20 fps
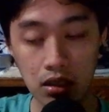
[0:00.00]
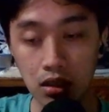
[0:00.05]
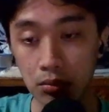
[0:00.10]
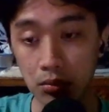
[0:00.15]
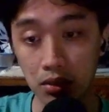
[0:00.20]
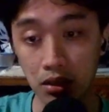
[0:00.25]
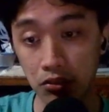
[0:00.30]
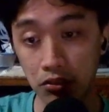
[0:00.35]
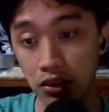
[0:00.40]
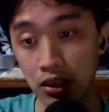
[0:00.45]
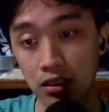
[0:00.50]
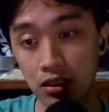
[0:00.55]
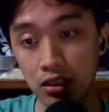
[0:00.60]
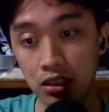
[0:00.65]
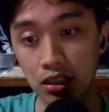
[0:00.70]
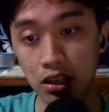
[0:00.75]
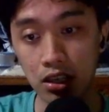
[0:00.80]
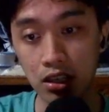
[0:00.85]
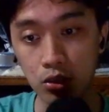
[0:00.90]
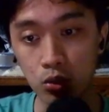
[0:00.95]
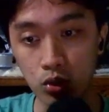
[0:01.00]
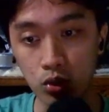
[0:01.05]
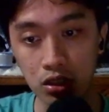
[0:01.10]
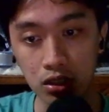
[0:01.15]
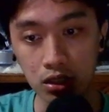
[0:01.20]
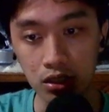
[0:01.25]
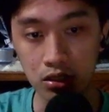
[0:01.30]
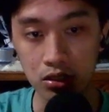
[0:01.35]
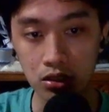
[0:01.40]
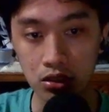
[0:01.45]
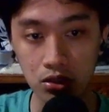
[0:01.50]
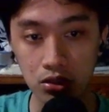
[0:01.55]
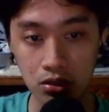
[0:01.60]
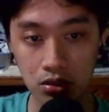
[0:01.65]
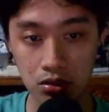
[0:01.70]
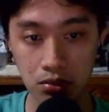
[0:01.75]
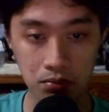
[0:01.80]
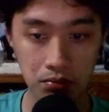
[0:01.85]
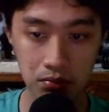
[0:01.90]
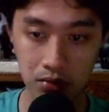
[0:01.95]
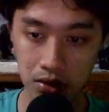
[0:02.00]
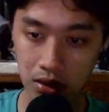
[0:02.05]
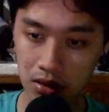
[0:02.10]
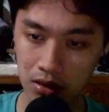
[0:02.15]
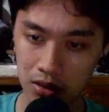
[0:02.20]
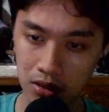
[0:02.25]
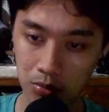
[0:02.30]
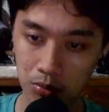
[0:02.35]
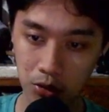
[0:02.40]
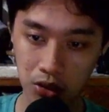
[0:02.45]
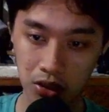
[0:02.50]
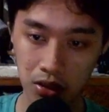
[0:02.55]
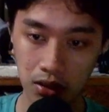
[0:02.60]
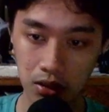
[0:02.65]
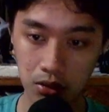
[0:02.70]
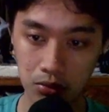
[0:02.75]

But I finally got it working, so yeah, let's break it down.